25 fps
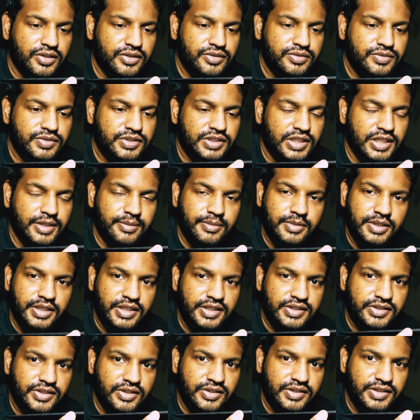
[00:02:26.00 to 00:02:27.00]
slim it
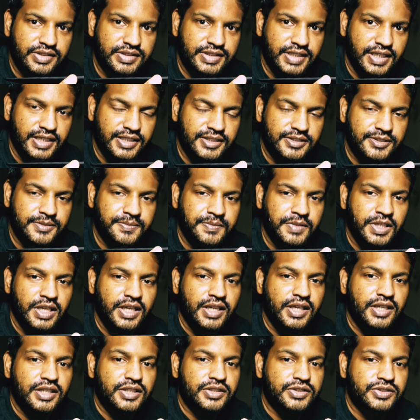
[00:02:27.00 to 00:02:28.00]
is on the sides.
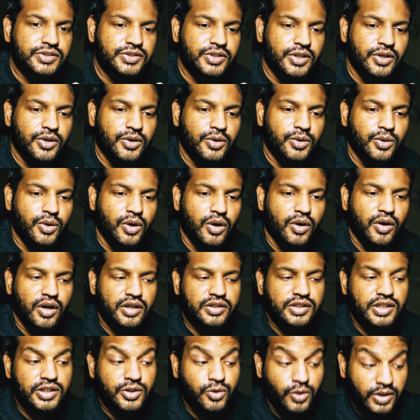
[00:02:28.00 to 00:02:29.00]
So
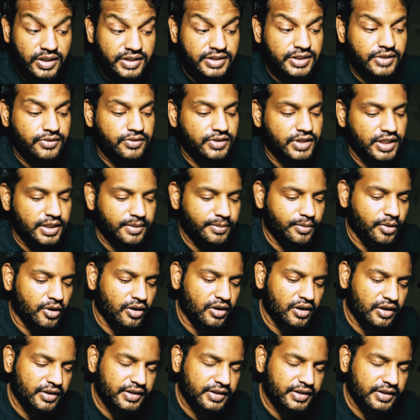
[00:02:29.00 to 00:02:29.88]
the 2017 model,